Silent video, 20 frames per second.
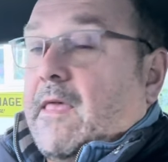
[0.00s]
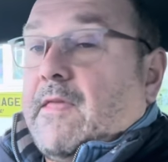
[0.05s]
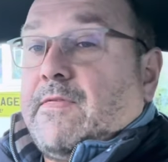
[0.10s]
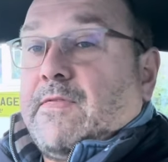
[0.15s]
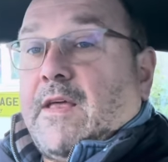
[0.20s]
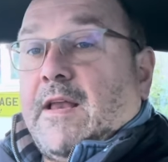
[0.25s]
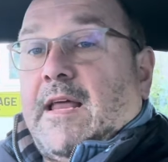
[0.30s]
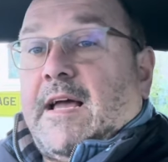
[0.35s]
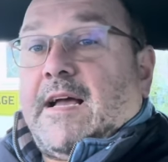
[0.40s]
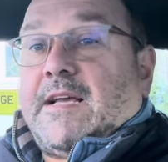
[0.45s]

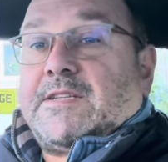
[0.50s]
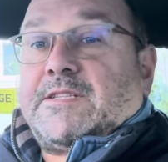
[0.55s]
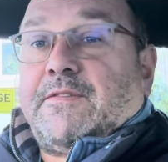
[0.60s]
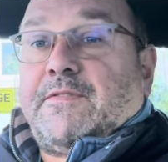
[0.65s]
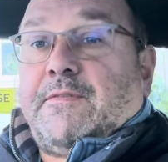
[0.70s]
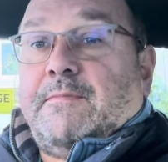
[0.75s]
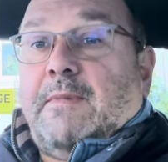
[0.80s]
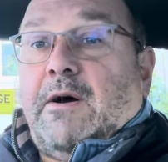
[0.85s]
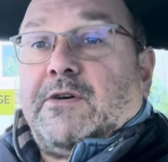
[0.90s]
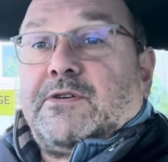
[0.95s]
last of
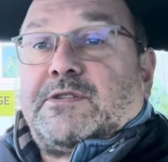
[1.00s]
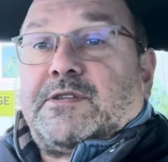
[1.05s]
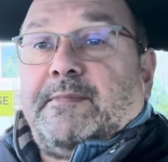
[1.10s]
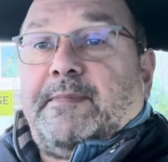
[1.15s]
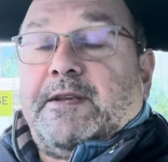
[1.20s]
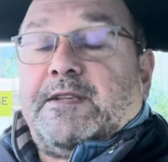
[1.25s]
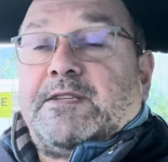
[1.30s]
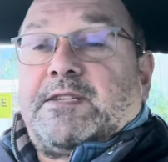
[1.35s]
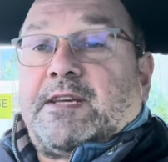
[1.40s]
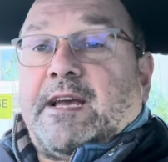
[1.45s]
the mugs have
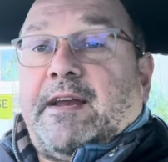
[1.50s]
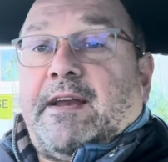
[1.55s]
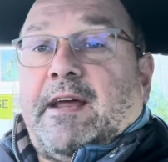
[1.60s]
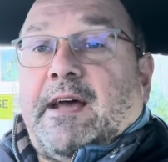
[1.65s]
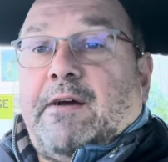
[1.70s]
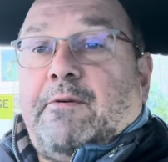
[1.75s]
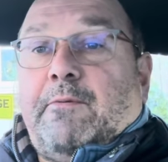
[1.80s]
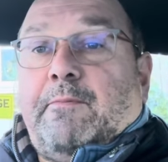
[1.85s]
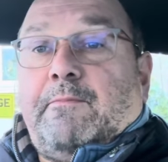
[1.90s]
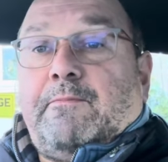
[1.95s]
been sent
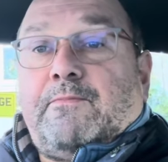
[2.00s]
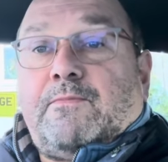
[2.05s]
out.